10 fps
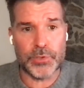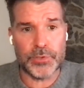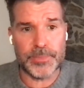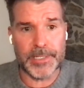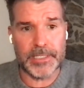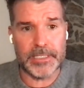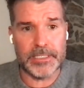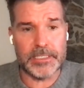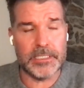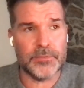those market
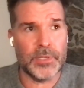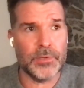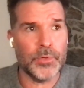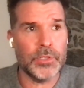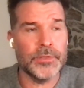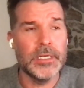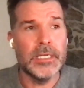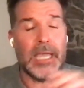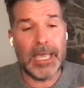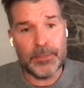indices around the world.
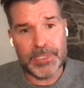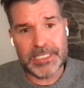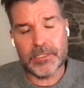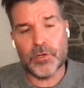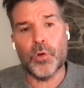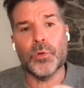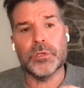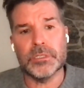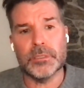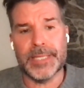And then we still hold a
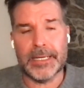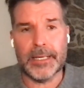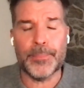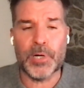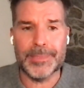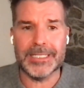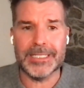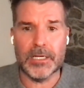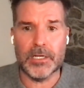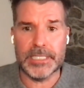little bit of permanently
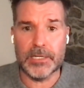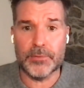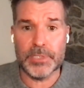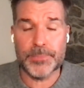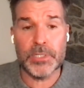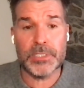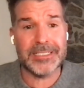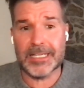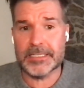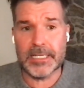on tail risk puts because a
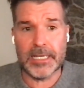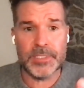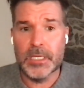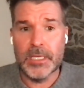lot of times